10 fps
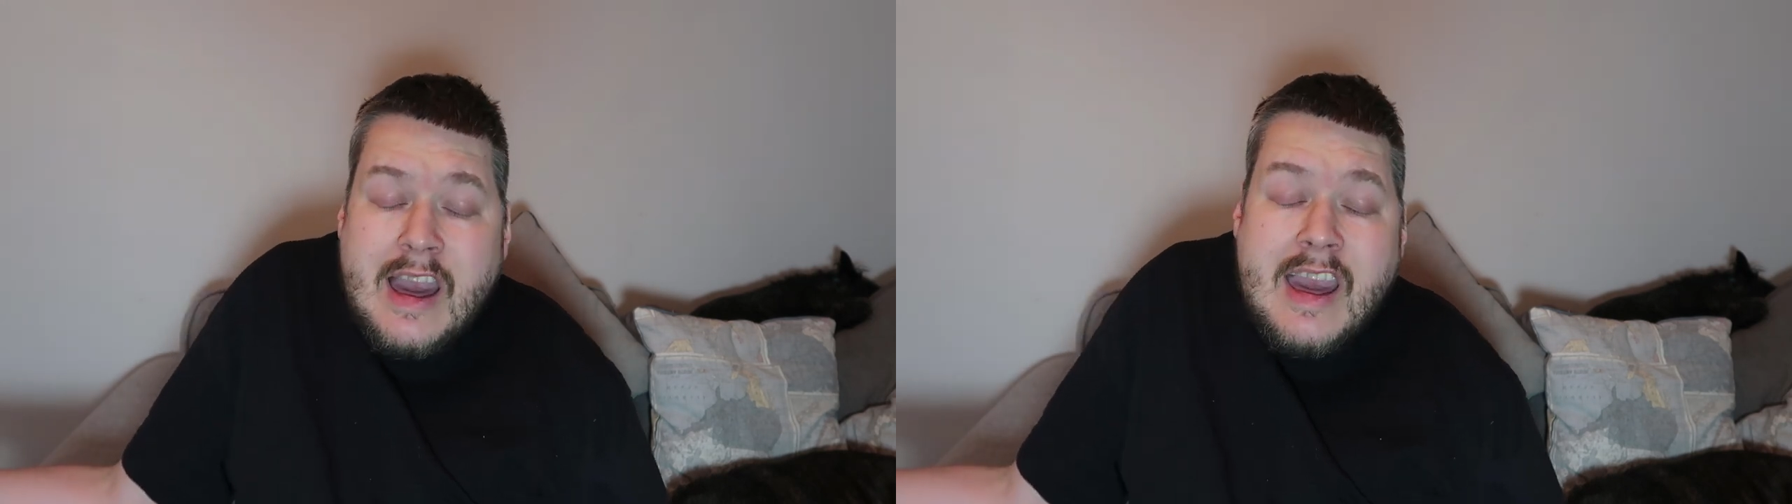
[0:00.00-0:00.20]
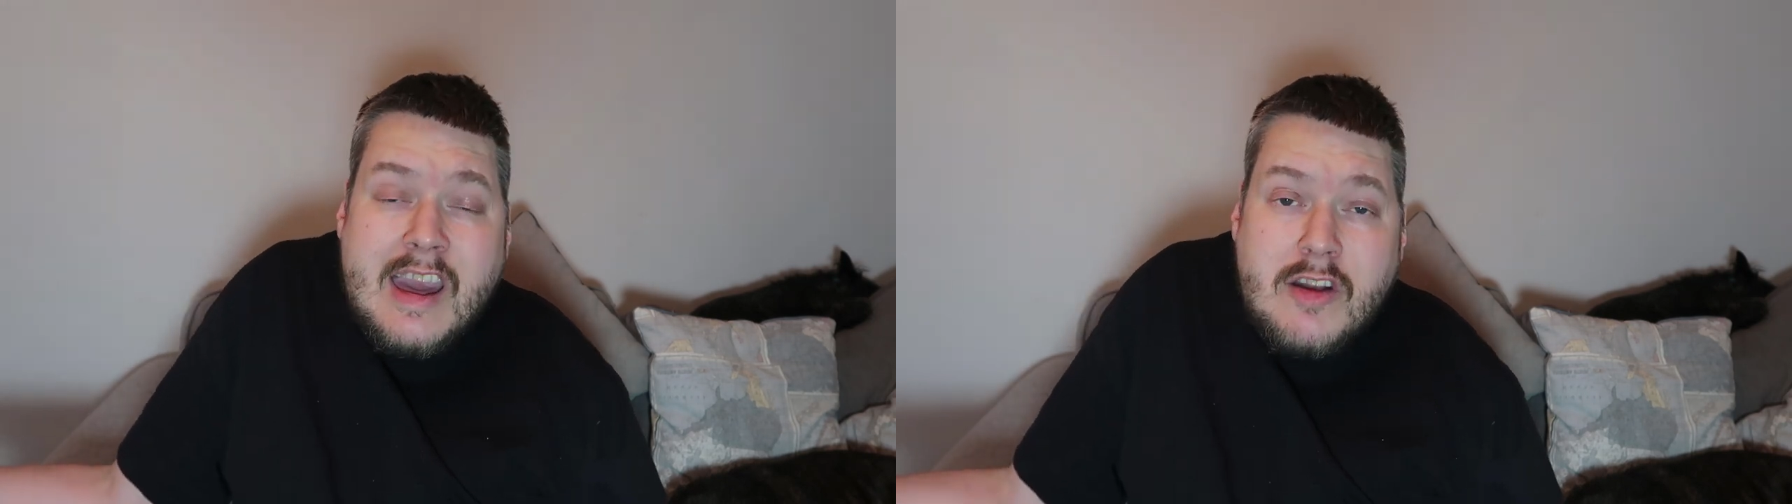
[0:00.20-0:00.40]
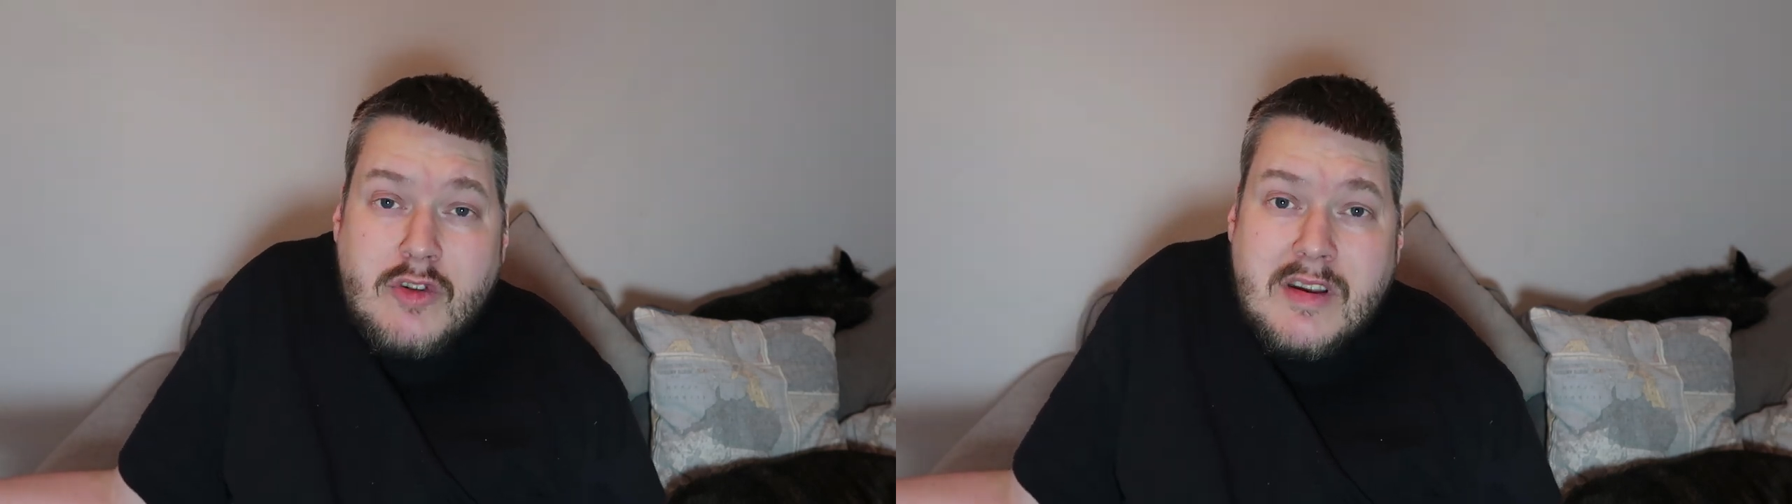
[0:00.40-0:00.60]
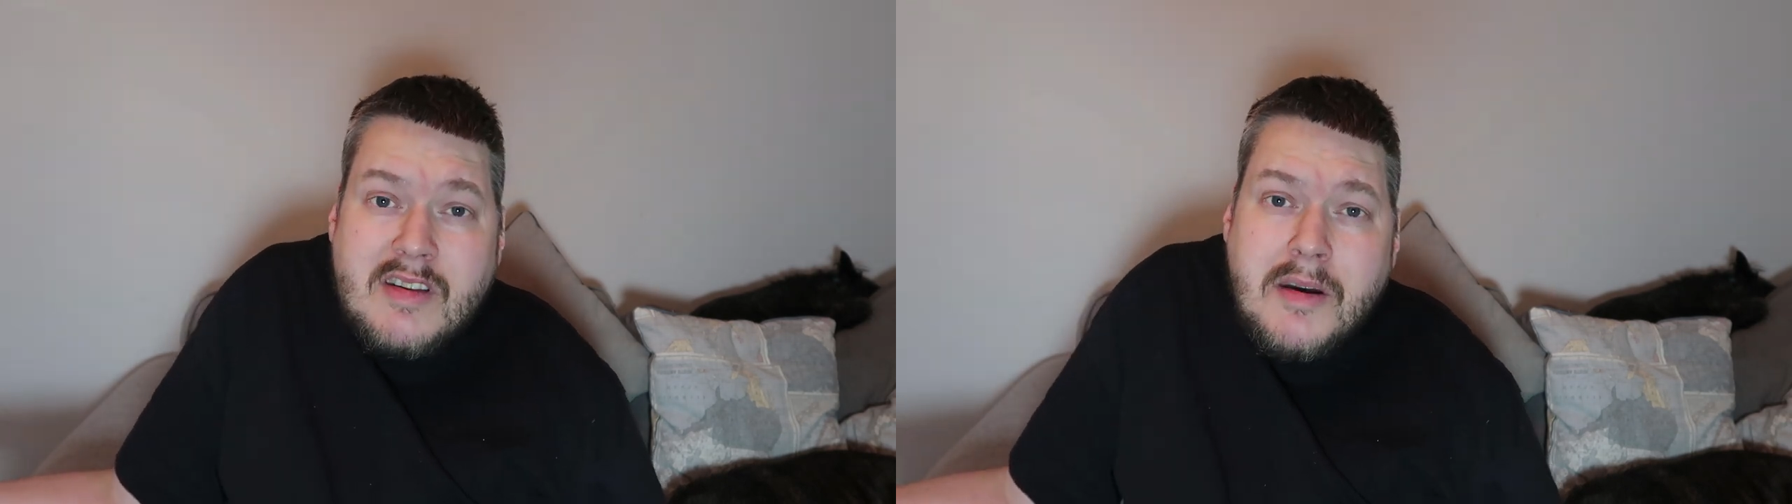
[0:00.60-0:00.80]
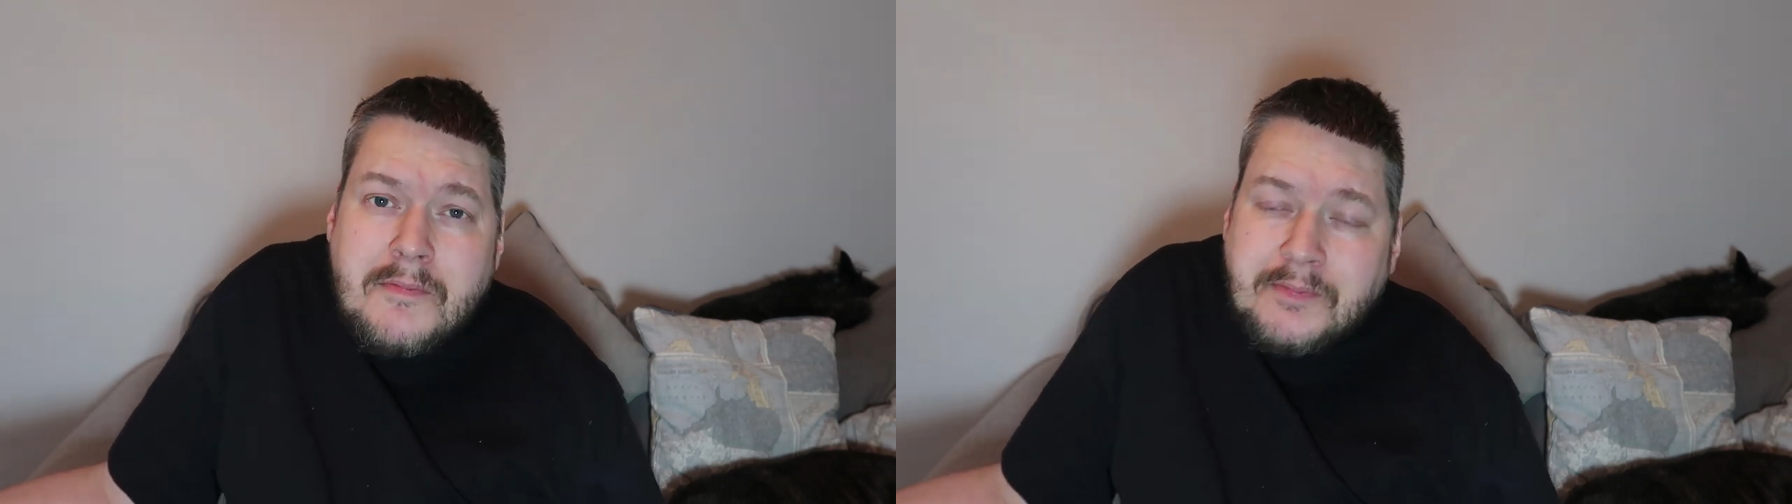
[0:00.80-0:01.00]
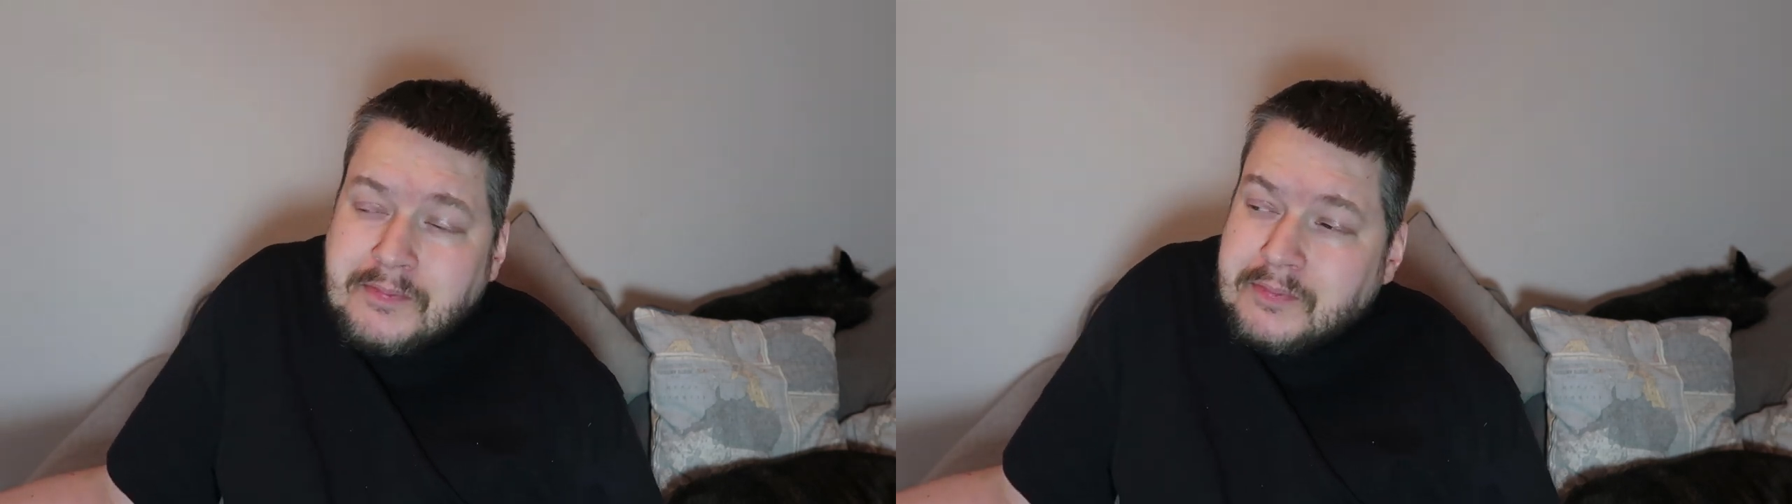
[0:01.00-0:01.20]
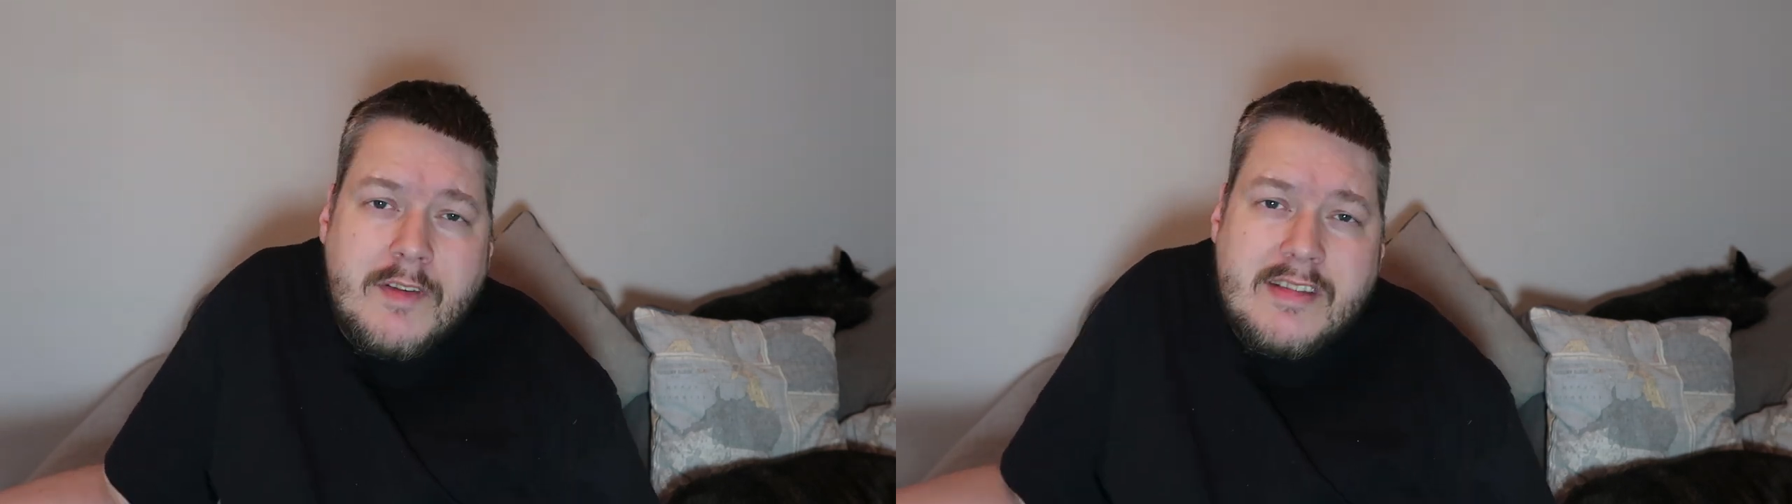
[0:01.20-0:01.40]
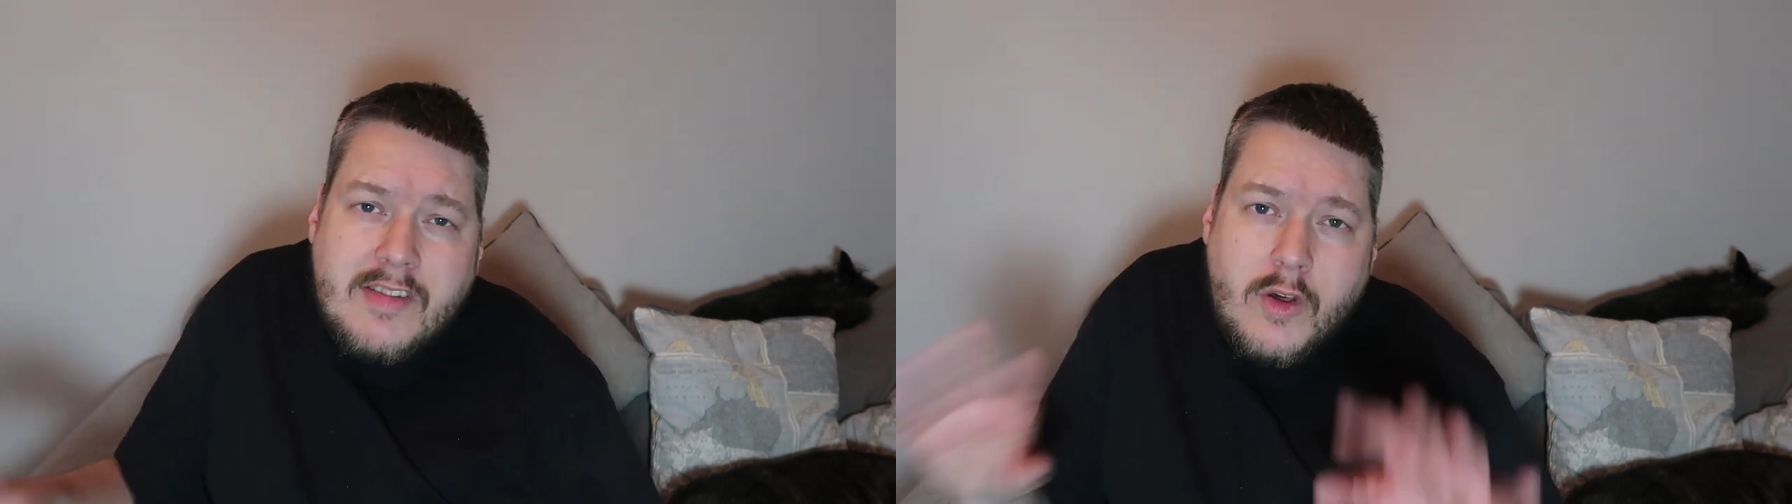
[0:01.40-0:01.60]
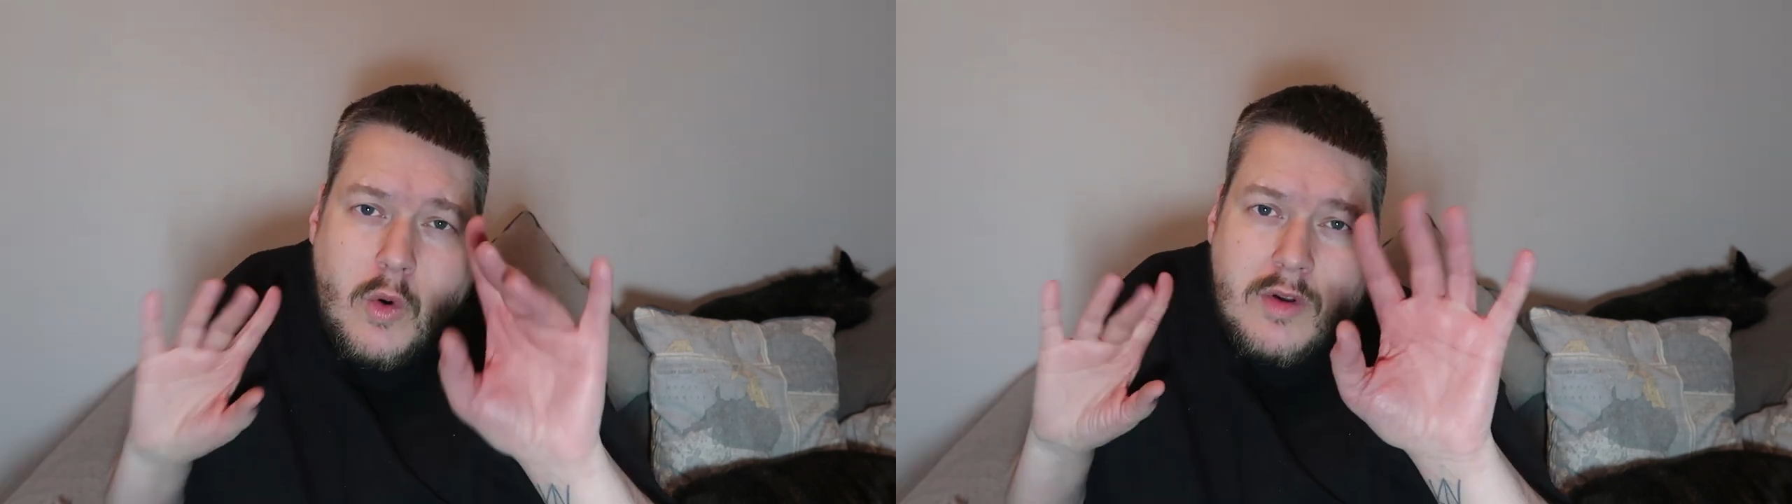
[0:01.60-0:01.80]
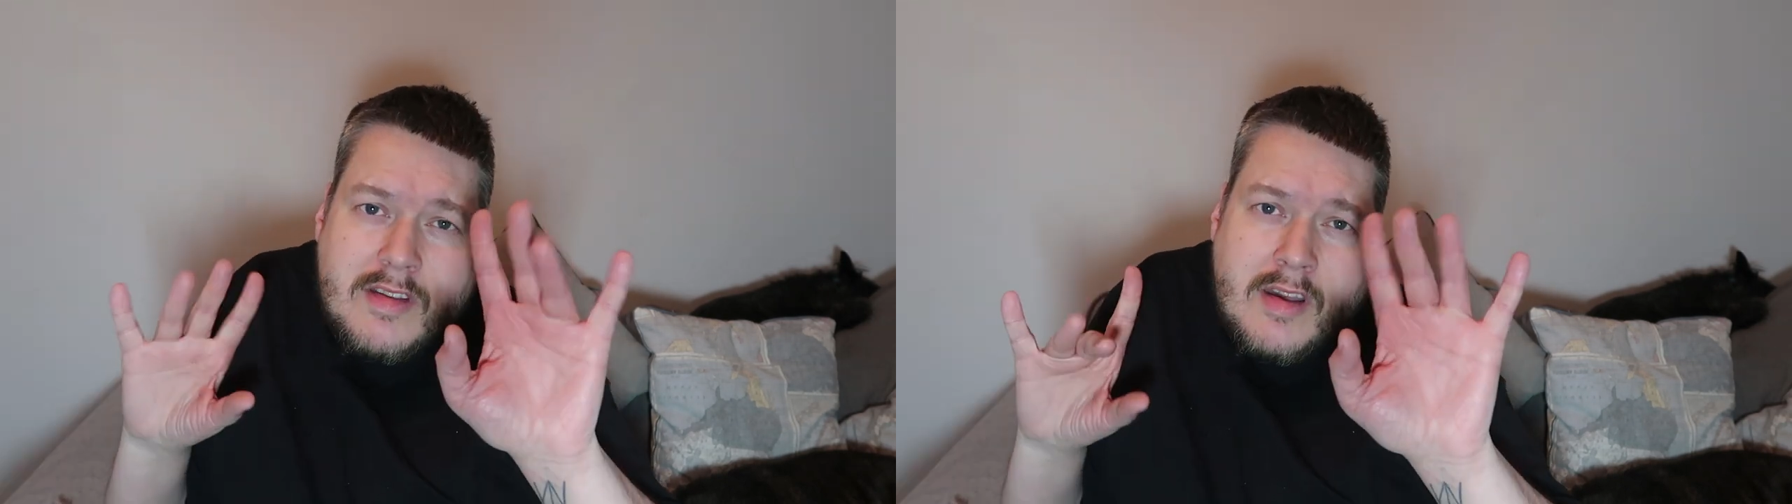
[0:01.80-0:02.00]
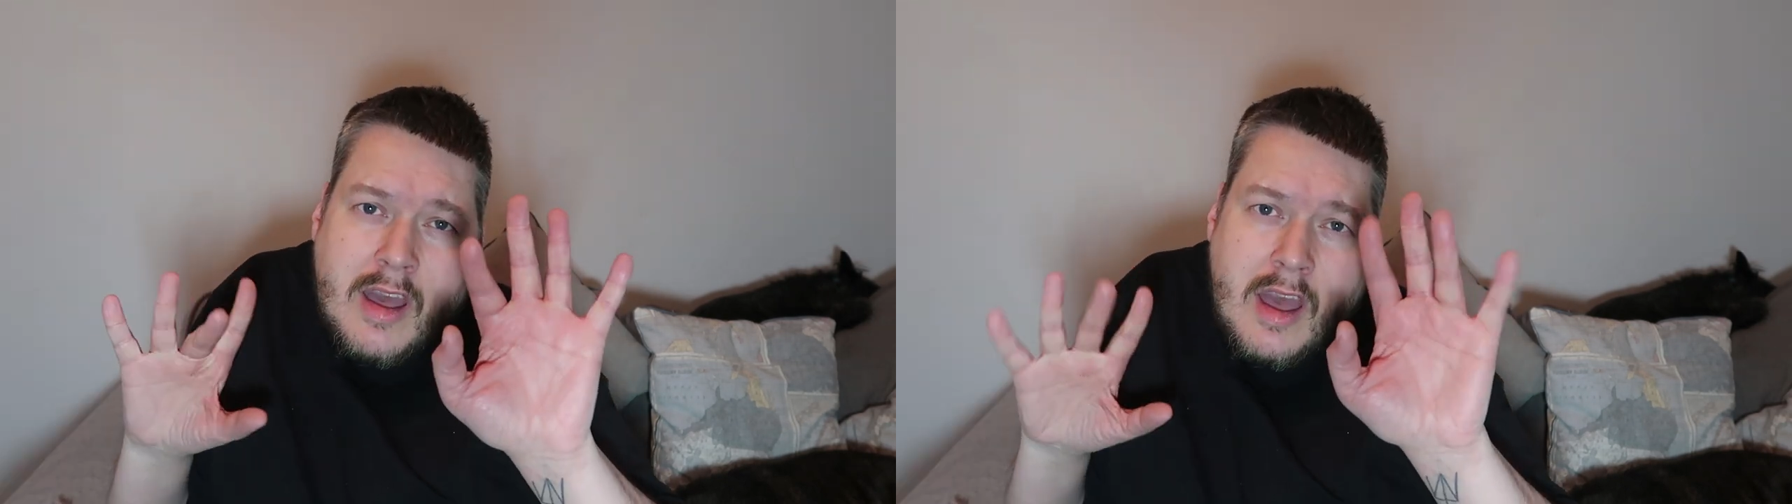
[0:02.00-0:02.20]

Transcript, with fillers: a hairdresser. Obviously those